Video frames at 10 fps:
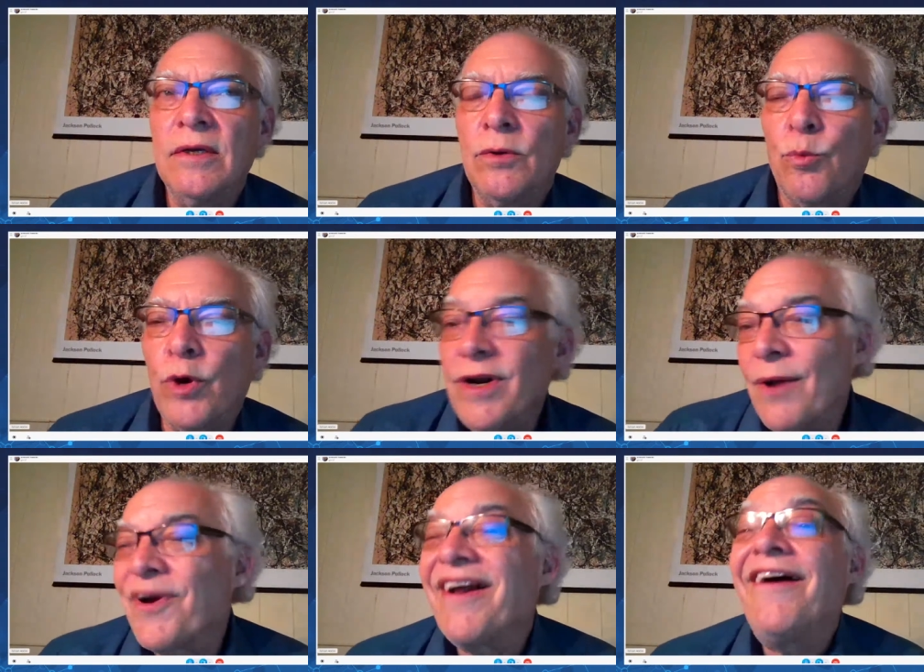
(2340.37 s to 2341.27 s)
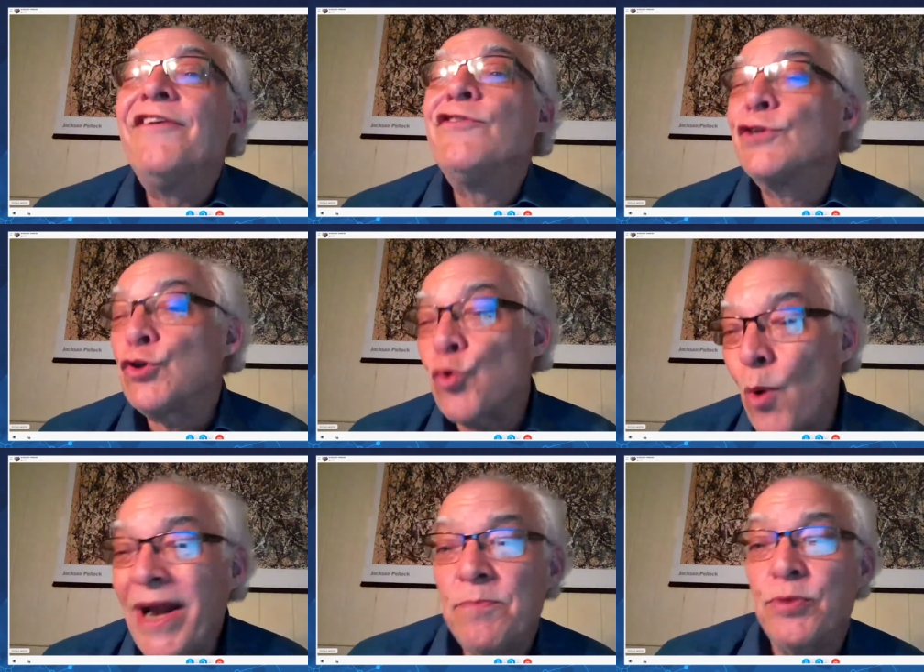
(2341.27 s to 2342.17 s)
We're now at
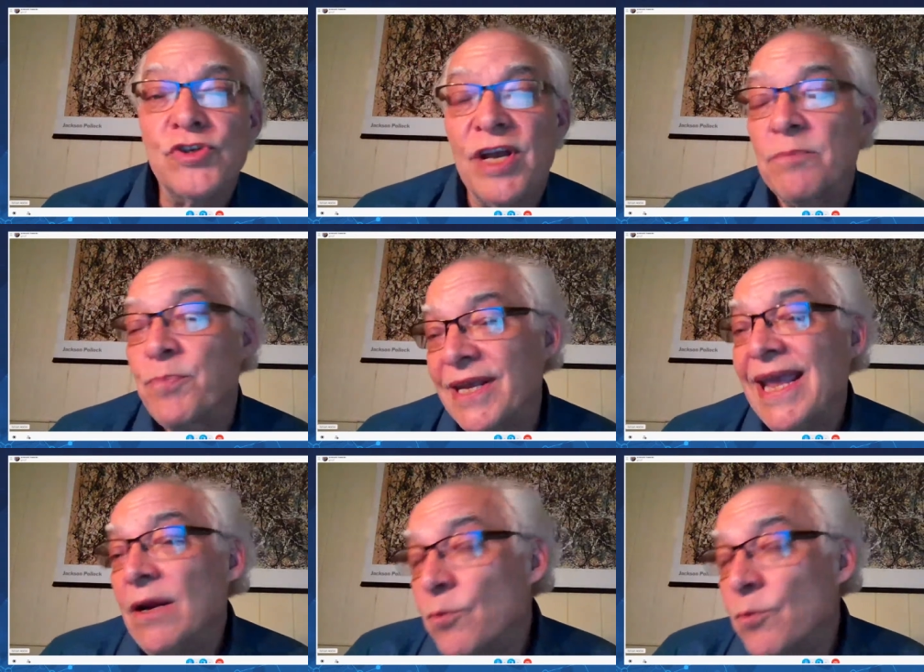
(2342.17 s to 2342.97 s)
120%, but again,